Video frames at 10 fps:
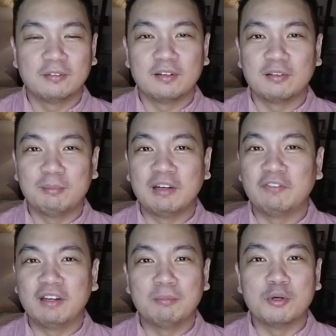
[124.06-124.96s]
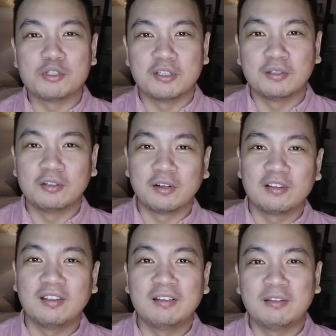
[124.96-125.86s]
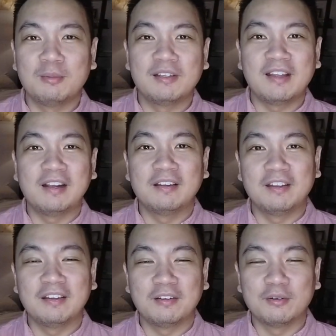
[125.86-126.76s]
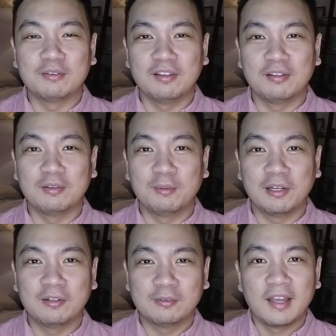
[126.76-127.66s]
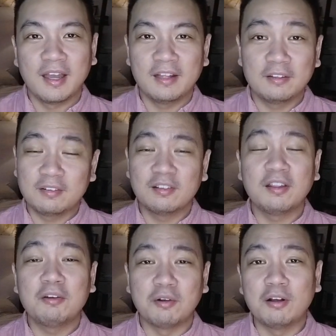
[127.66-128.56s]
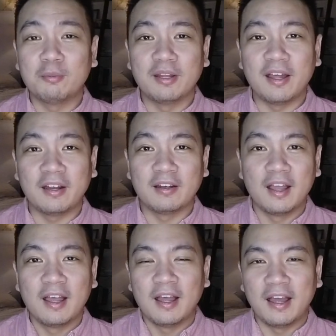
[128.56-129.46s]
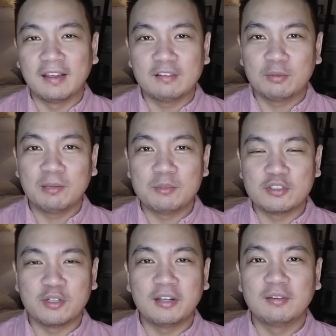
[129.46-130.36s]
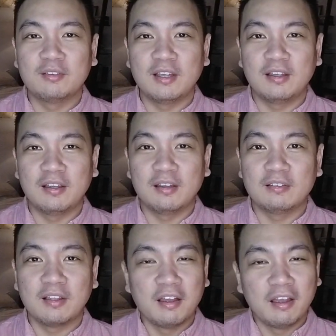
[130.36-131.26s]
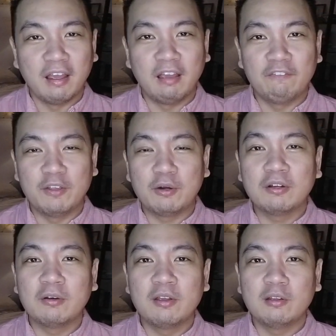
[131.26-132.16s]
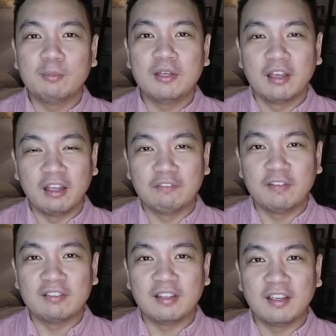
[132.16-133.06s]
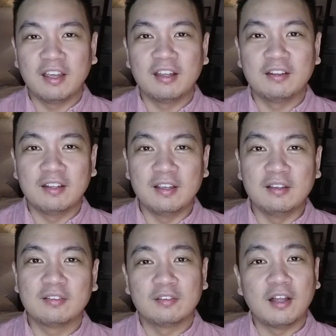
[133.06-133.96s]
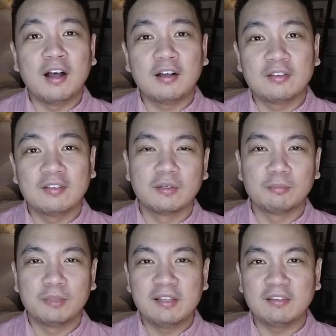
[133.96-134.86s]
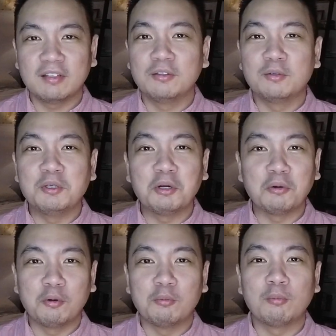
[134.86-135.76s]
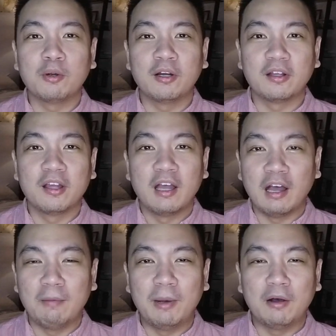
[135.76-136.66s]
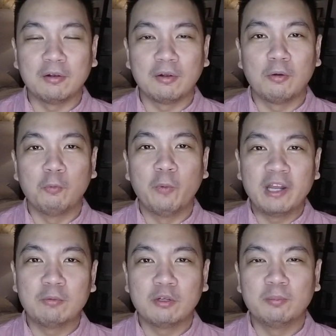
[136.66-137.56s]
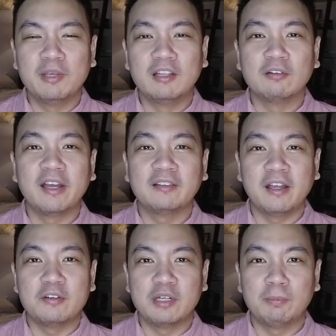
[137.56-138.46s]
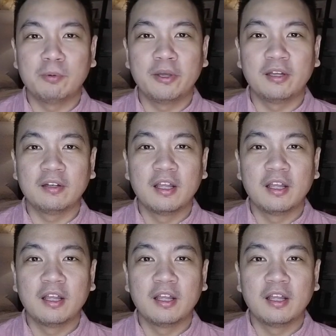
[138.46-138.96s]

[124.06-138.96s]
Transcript: There's a bit of an emotional or sentimentality that goes into it, and there's nothing wrong with that. I guess what I'm just trying to say is, if you're going to be investing in these stocks, please still do your homework about when would be the right entry point,